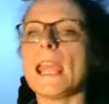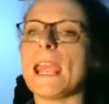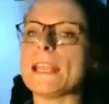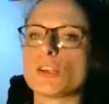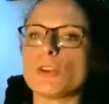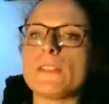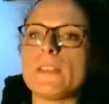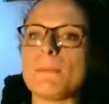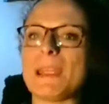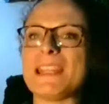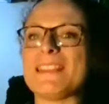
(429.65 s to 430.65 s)
it's going to
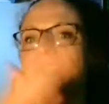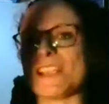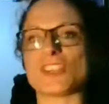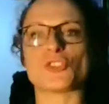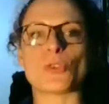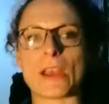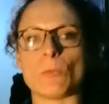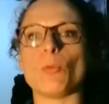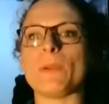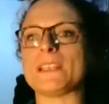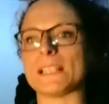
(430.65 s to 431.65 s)
then mean the next train
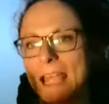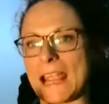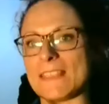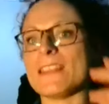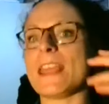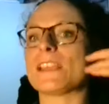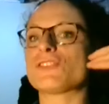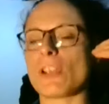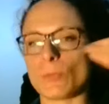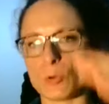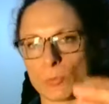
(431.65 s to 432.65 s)
will be delayed, the next
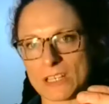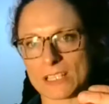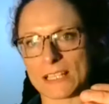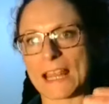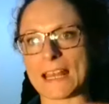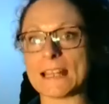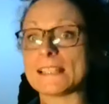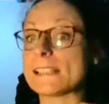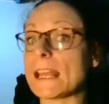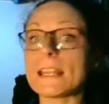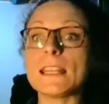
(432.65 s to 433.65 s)
train will be delayed, and
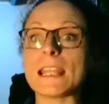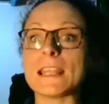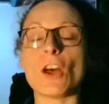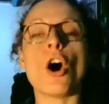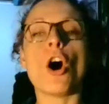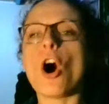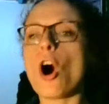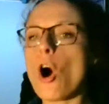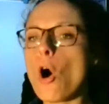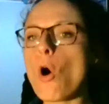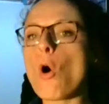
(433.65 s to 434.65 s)
suddenly the
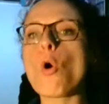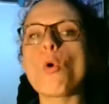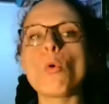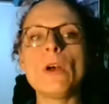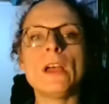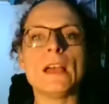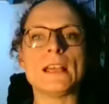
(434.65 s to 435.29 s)
whole